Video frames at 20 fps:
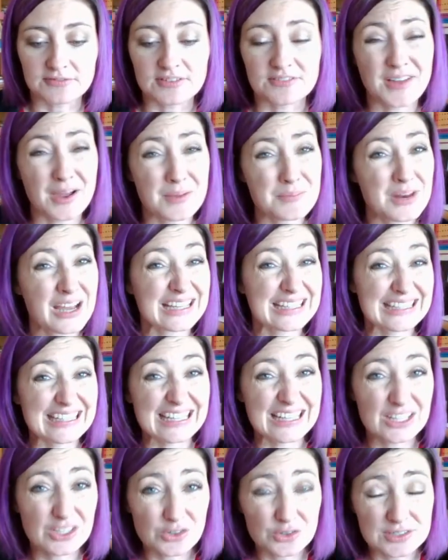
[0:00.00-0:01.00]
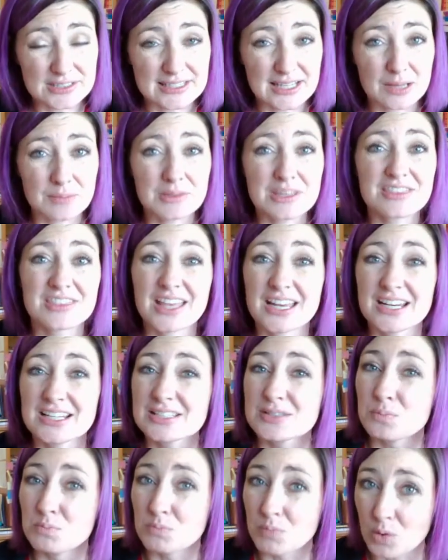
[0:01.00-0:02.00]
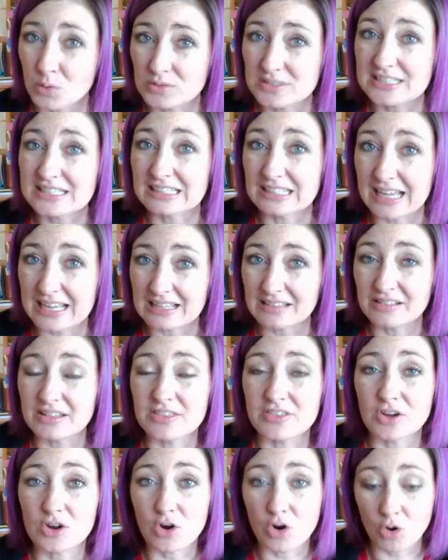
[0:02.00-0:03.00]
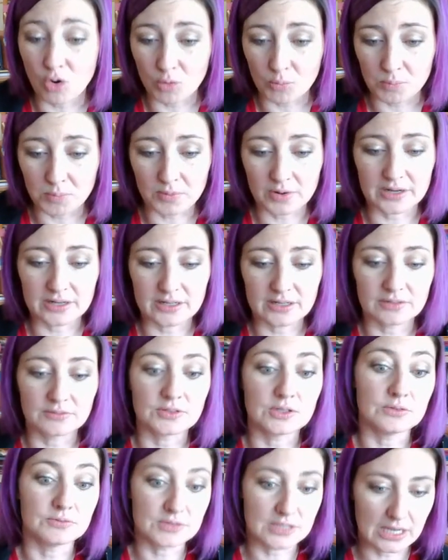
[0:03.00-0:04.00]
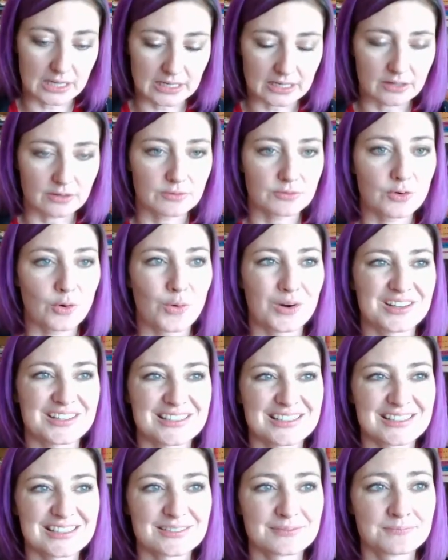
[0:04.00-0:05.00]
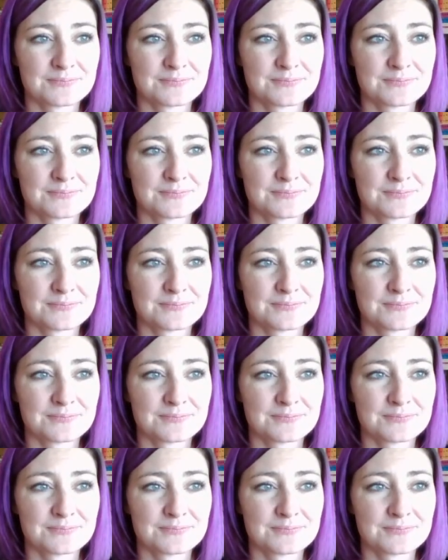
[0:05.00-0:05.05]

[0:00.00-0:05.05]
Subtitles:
If I'm not getting your assignment, that is most likely the culprit if you've done it, of course.